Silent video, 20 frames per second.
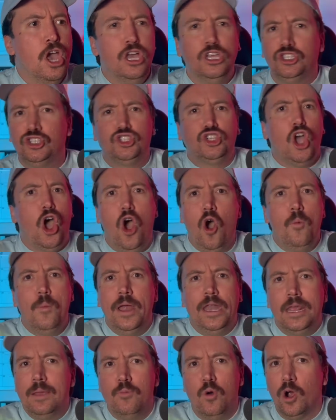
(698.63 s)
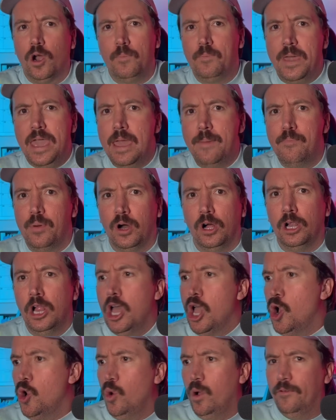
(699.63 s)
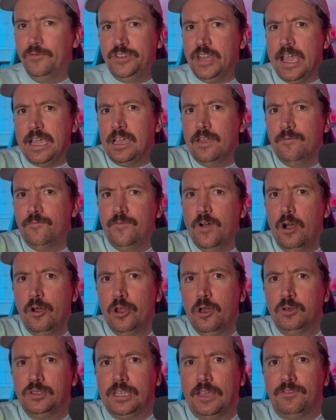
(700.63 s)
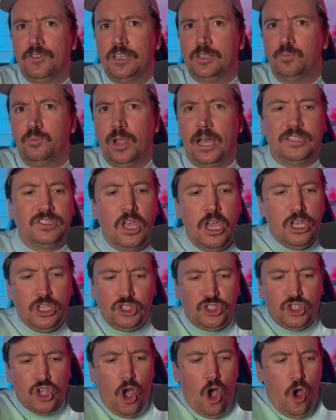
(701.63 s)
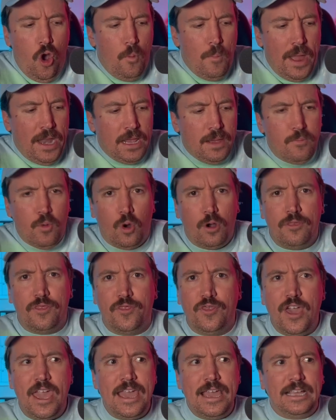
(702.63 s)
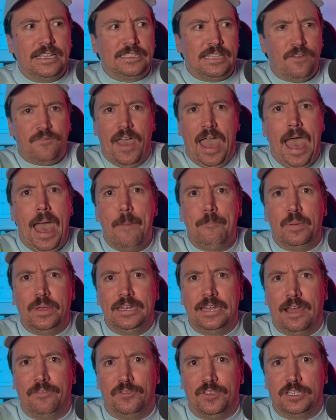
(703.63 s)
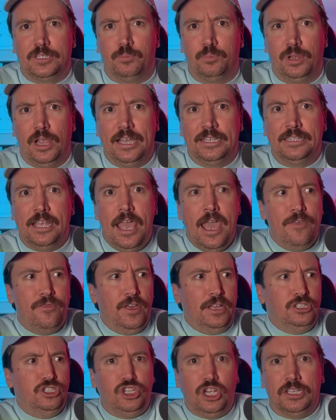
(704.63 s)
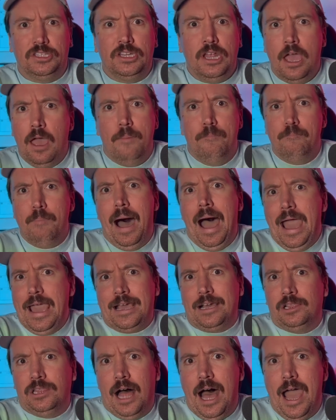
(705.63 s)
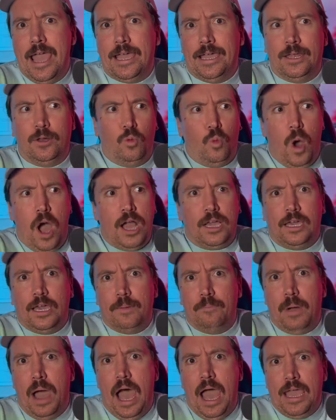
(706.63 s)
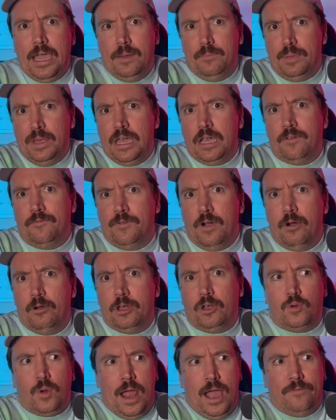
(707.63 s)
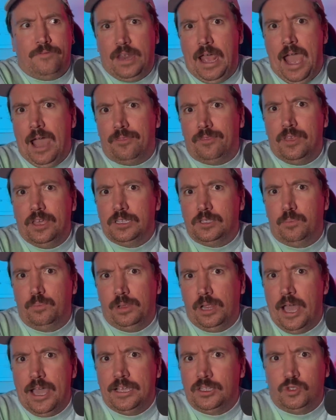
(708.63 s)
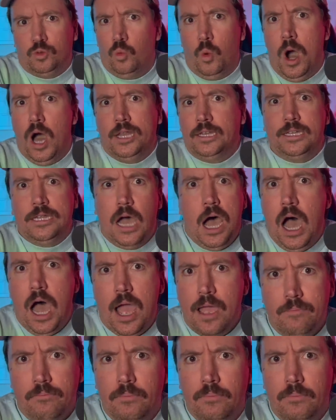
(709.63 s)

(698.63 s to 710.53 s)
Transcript: so many more people who have taken photos at this place. So many more things have happened at this place than just my client walking by and being photographed at this place one time.